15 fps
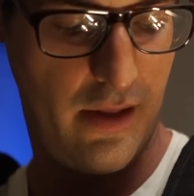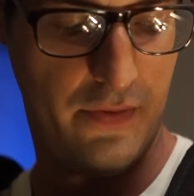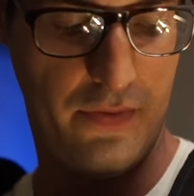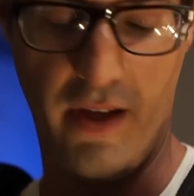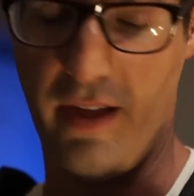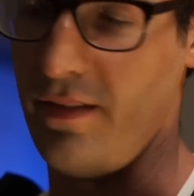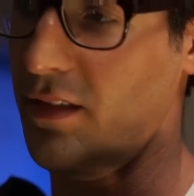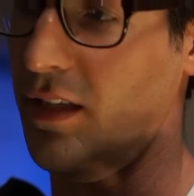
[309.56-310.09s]

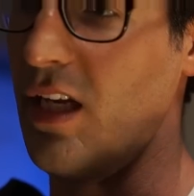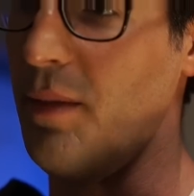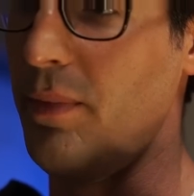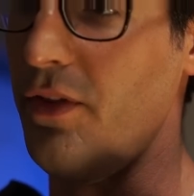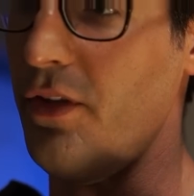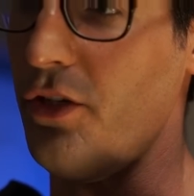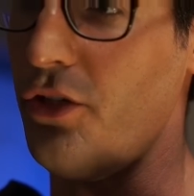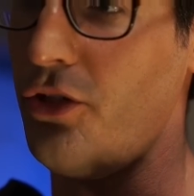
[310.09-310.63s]
that's
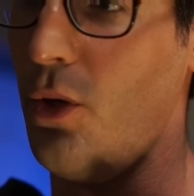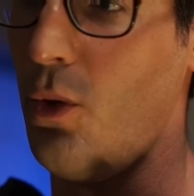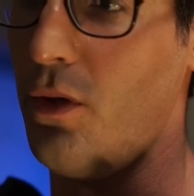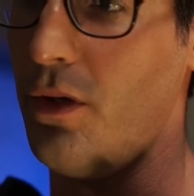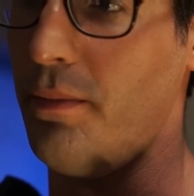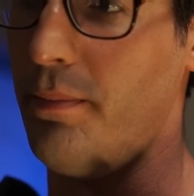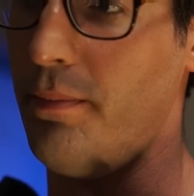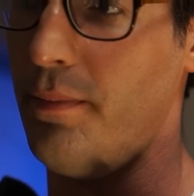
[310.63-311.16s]
keeping the
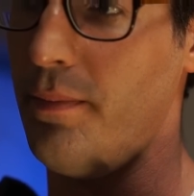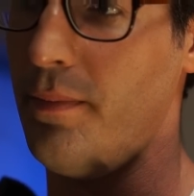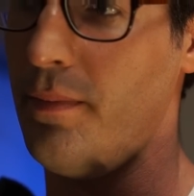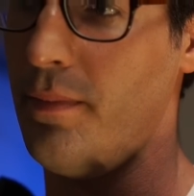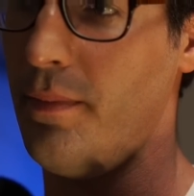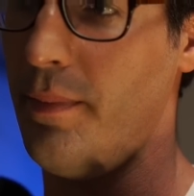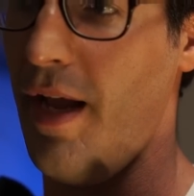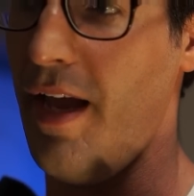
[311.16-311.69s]
shoulder
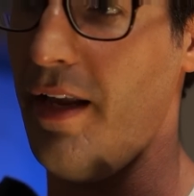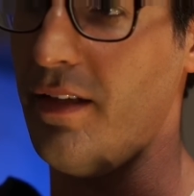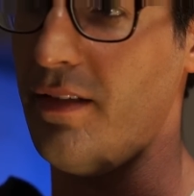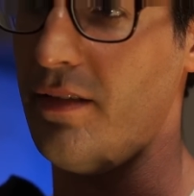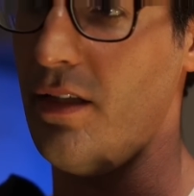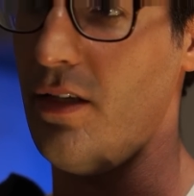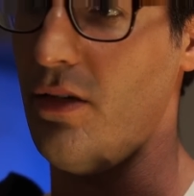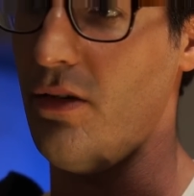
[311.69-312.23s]
pad
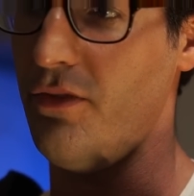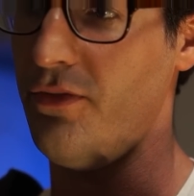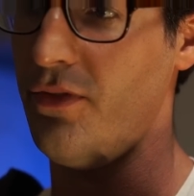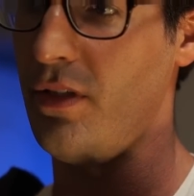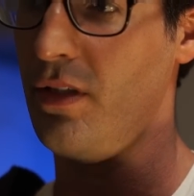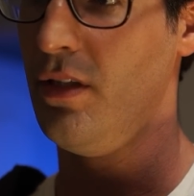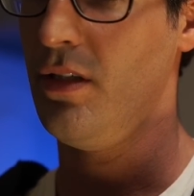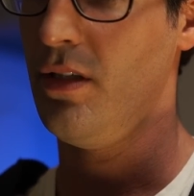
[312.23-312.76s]
itself
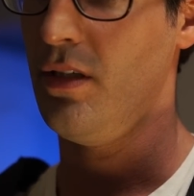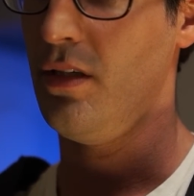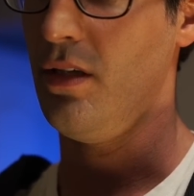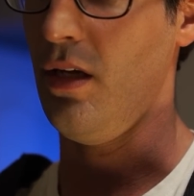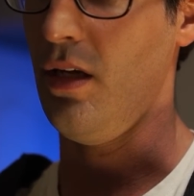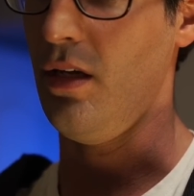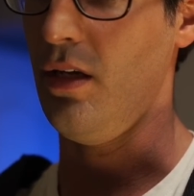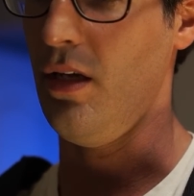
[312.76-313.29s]

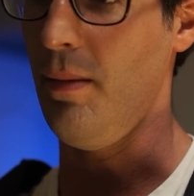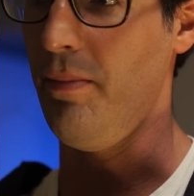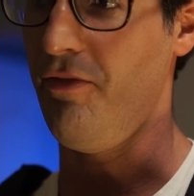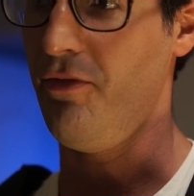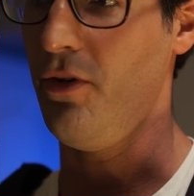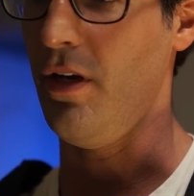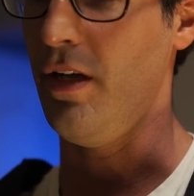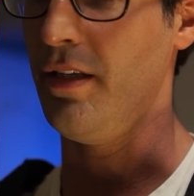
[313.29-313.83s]
up
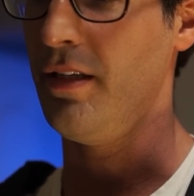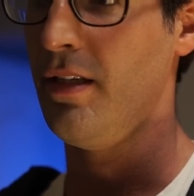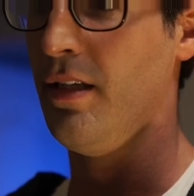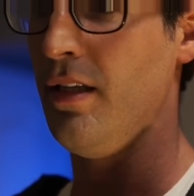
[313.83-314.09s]
front.